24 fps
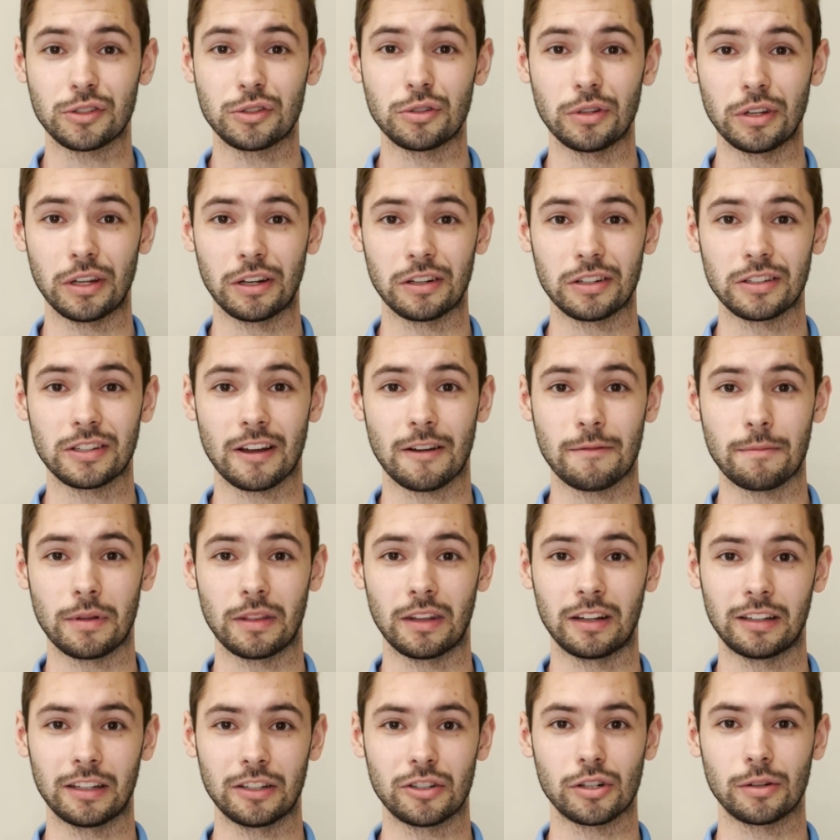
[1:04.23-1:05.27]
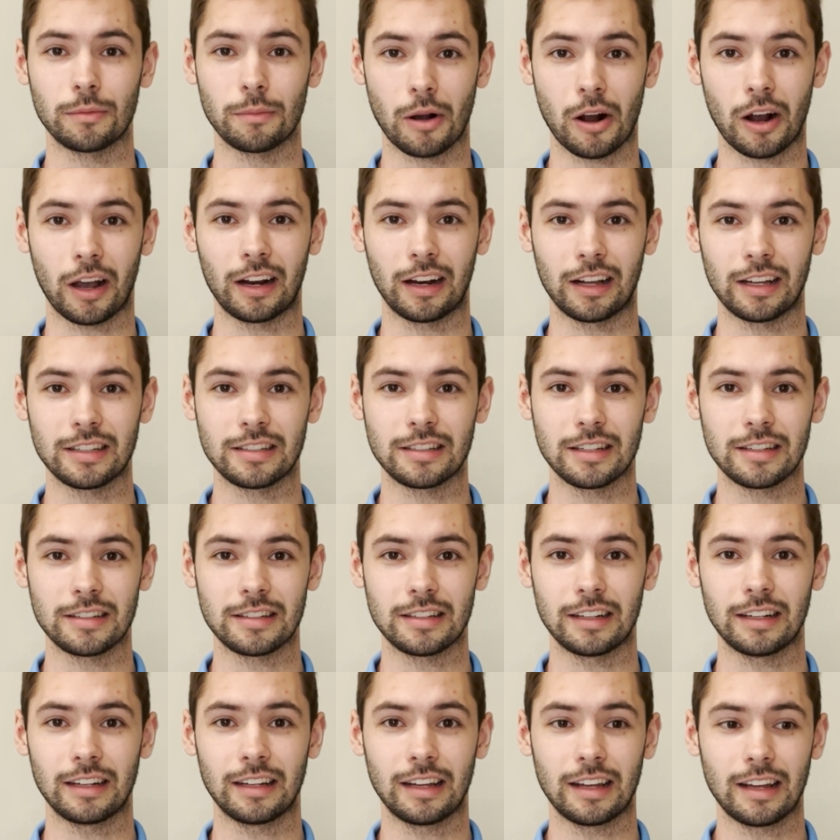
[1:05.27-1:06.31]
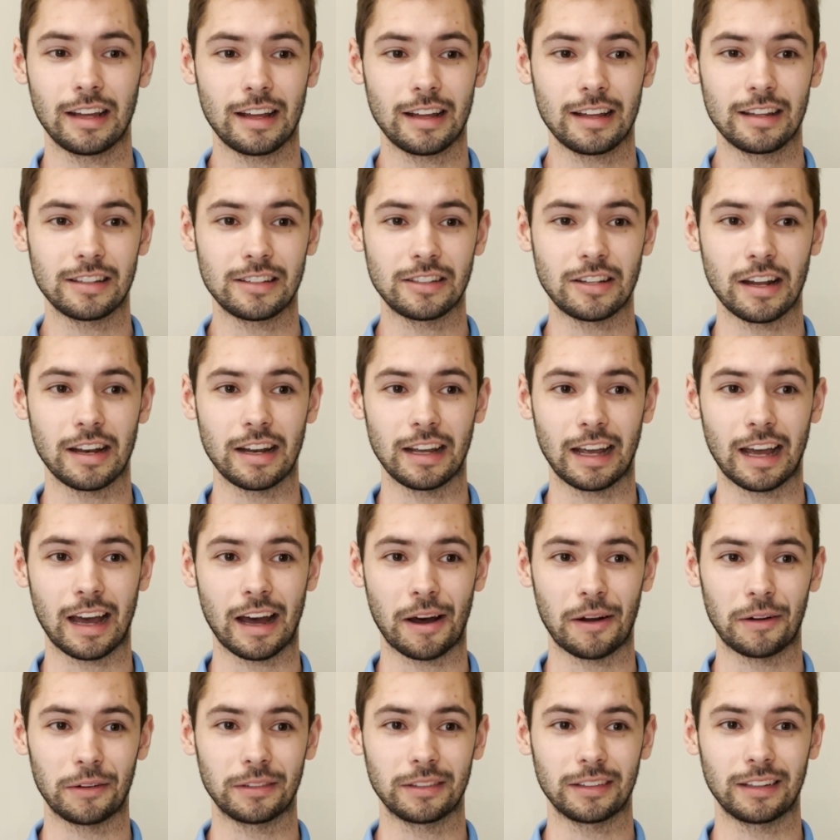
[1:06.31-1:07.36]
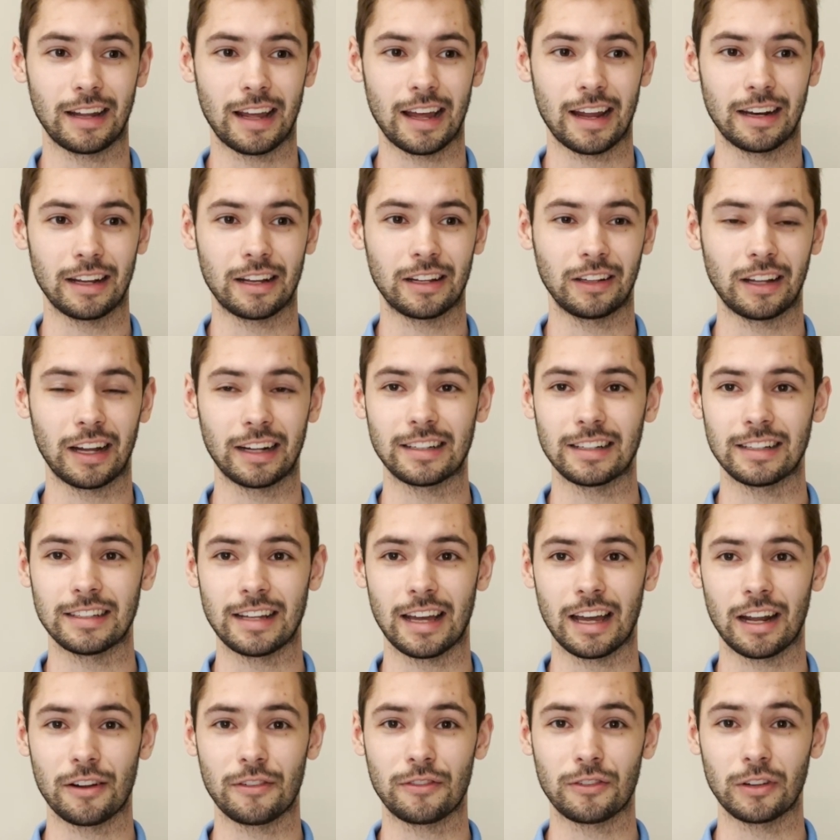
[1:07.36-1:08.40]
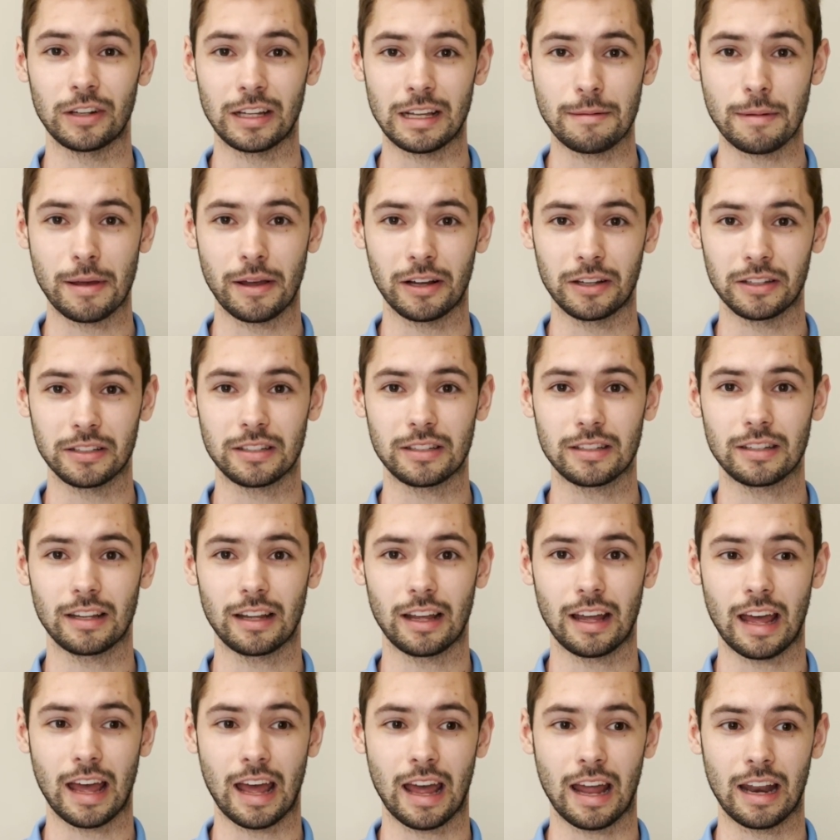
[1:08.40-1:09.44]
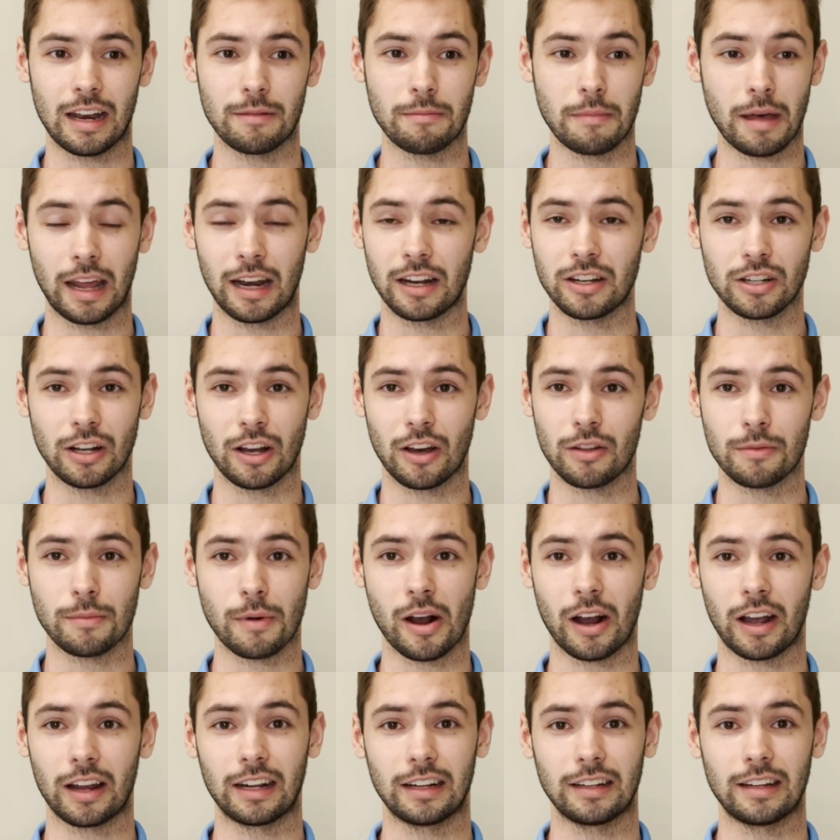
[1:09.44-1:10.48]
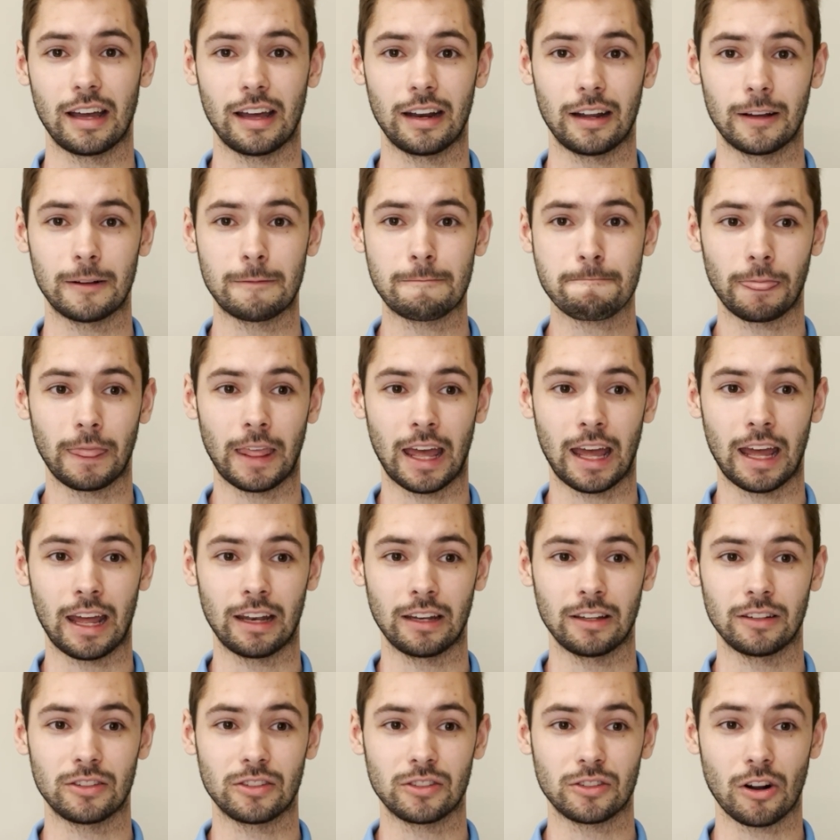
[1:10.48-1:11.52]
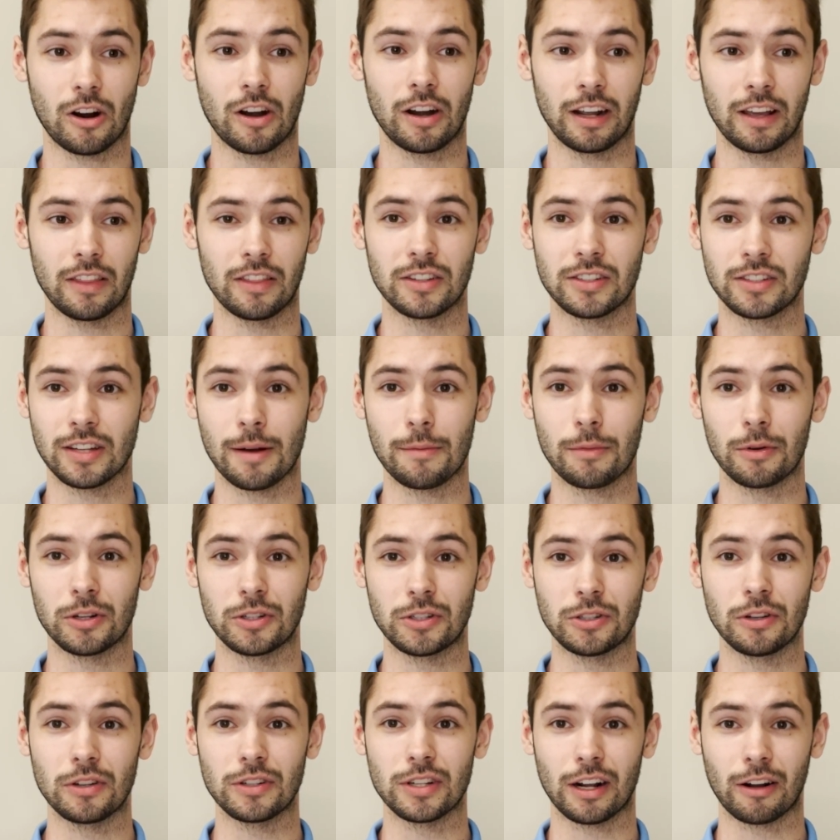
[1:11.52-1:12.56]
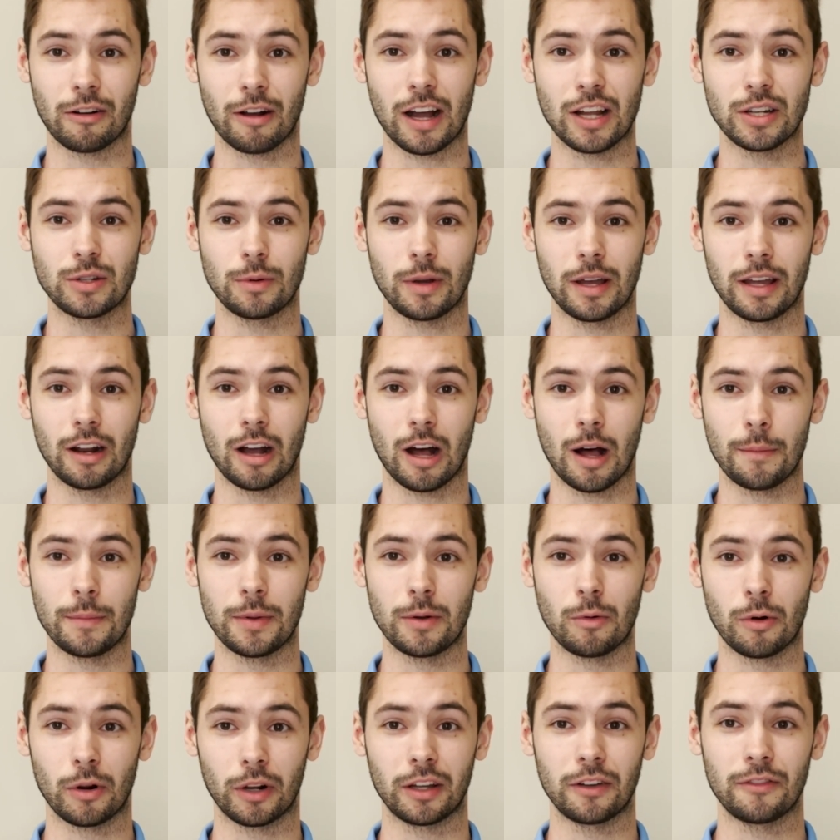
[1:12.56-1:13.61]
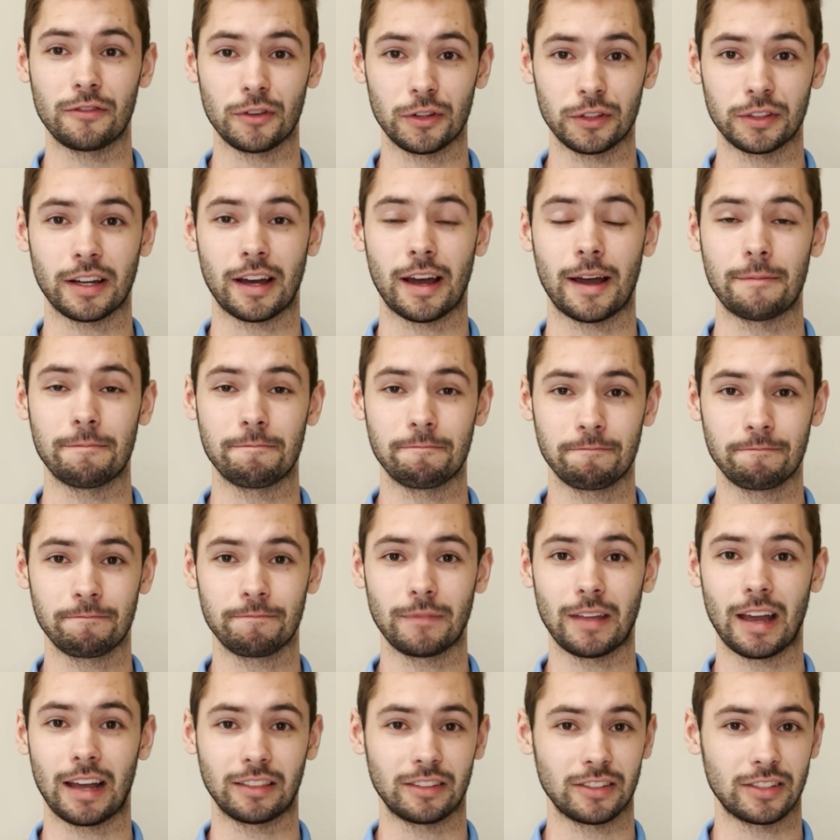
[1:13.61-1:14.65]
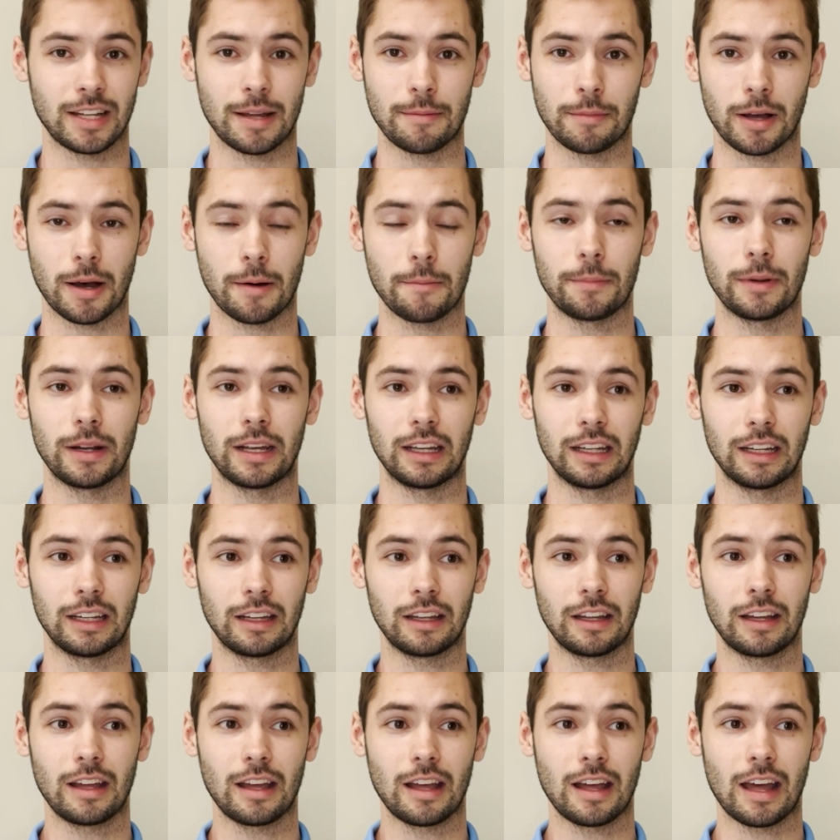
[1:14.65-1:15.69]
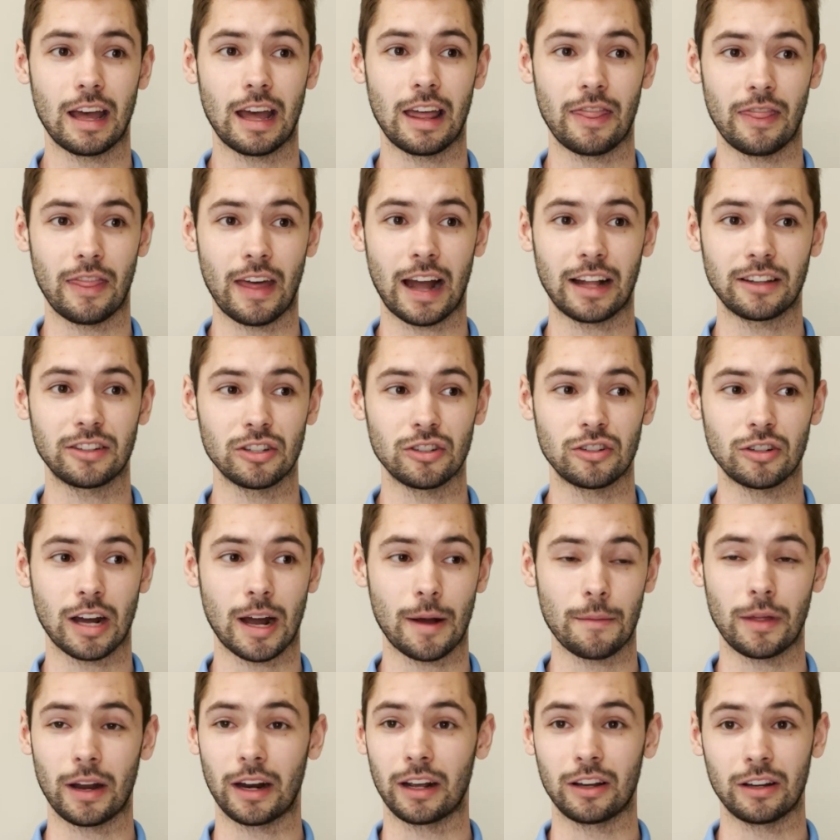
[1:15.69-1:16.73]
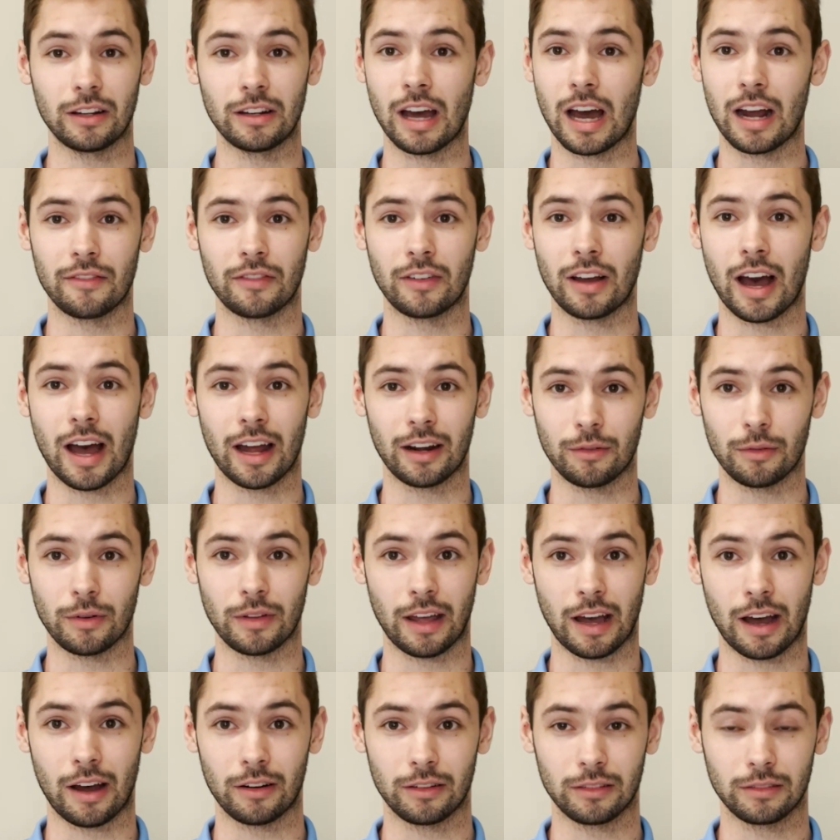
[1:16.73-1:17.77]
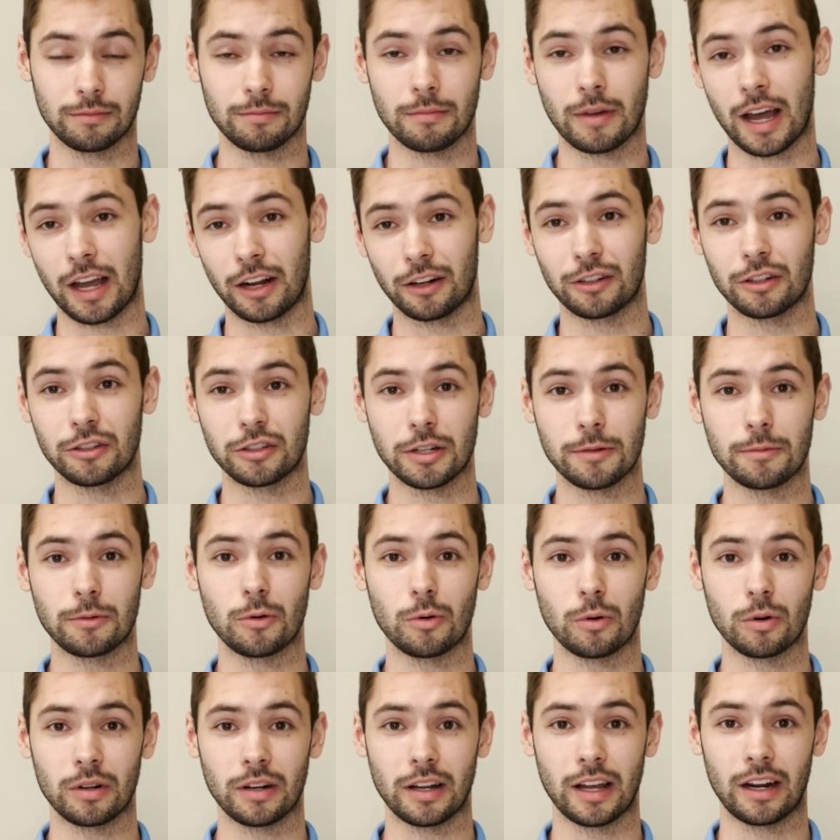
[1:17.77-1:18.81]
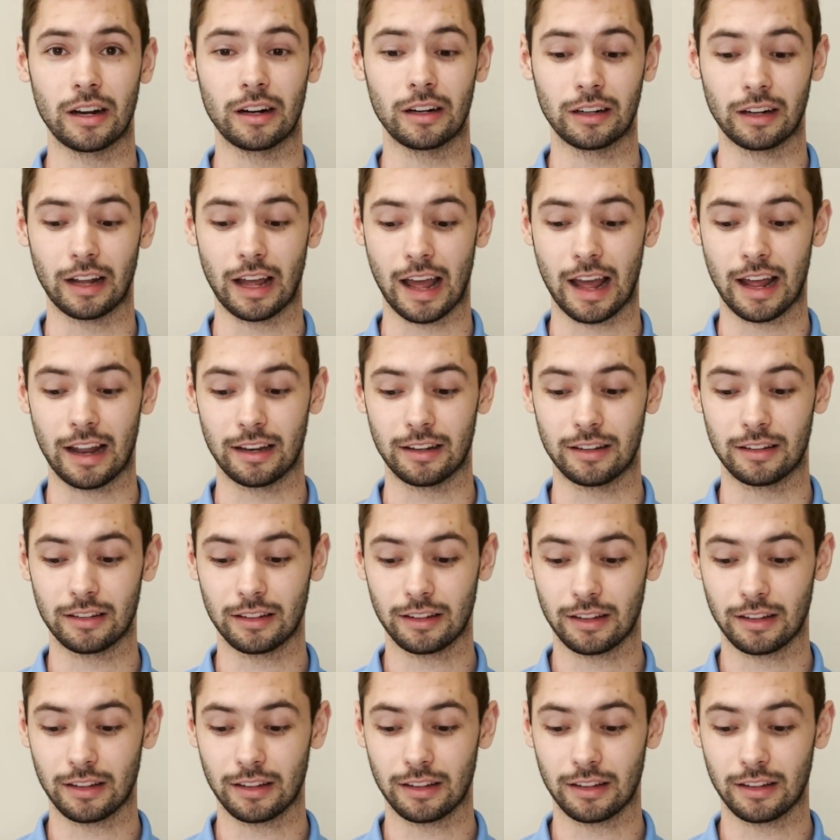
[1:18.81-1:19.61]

two years, I've been the digital marketing assistant sending out and collecting data for emails and managing other marketing data. And starting in the summer, as soon as I graduate, I'll be working full time at the same company. And that's a job that I could not have gotten without my internship coordinator and